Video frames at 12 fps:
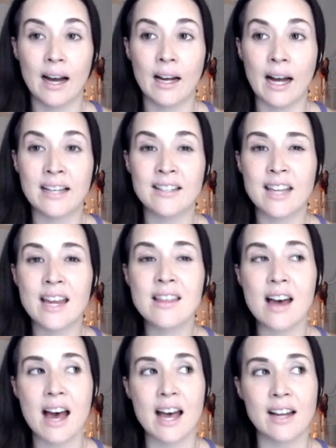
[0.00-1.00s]
I say
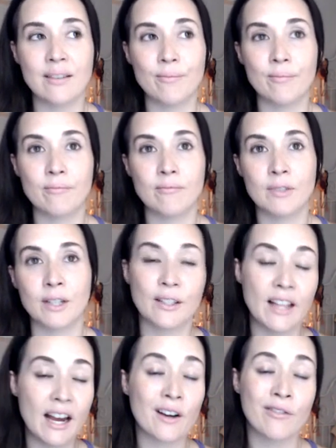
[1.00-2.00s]
that to
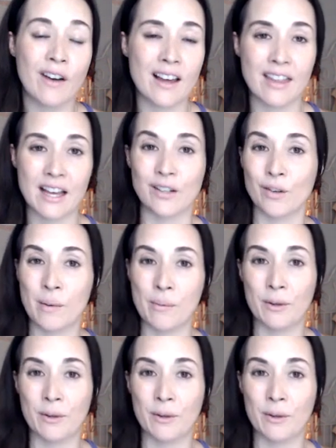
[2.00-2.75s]
clarify things for people